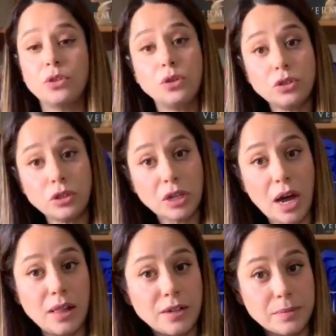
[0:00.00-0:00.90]
Those are the
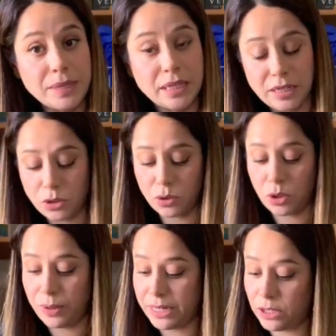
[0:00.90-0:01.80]
colors Miss Liso is
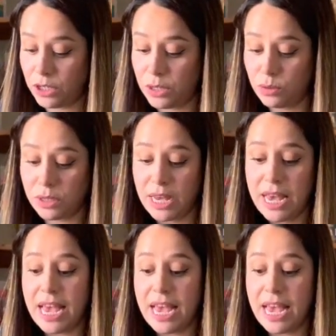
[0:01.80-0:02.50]
going to use.